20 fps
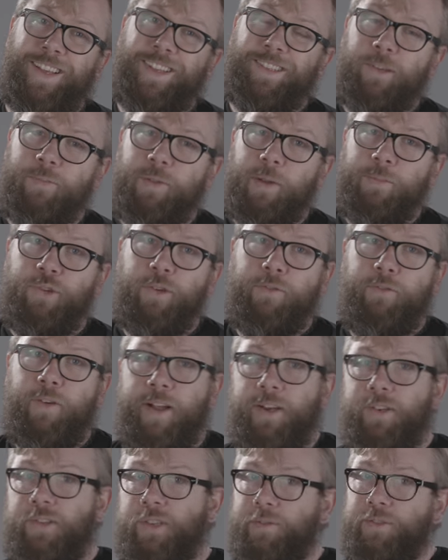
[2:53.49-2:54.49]
and sometimes you'll
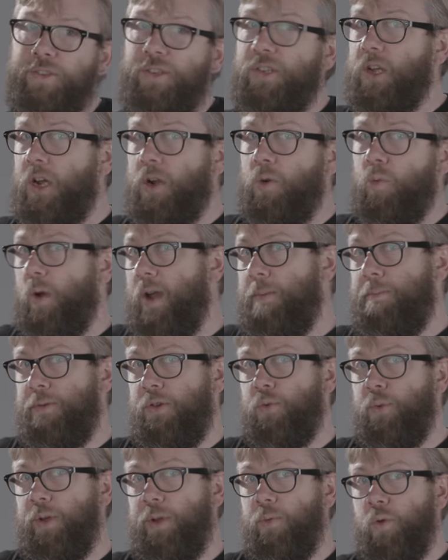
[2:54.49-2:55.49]
find yourself stuck right
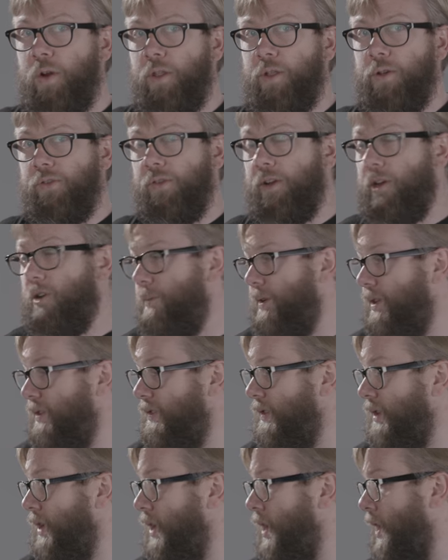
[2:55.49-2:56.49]
between one of those
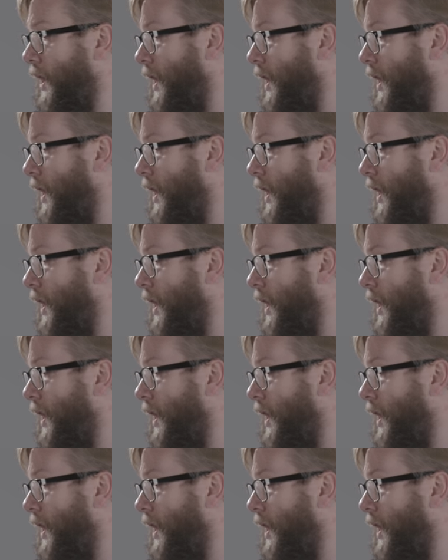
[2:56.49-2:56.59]
increments.